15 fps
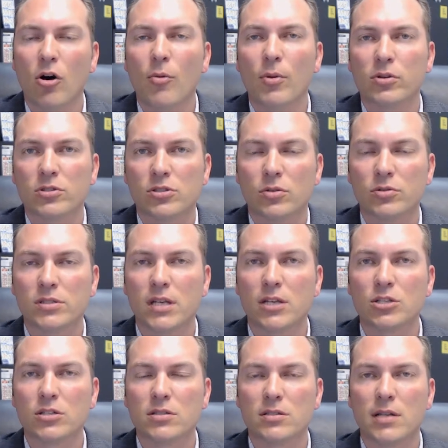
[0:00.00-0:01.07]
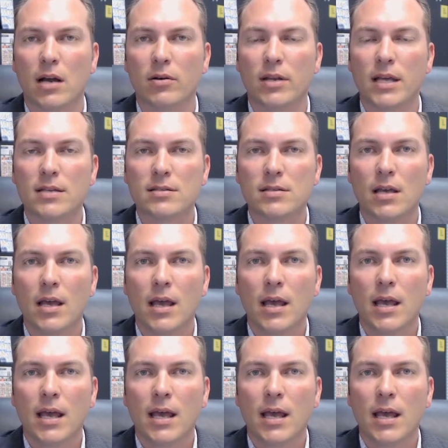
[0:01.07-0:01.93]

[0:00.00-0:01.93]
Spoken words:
homeowners associations nowadays.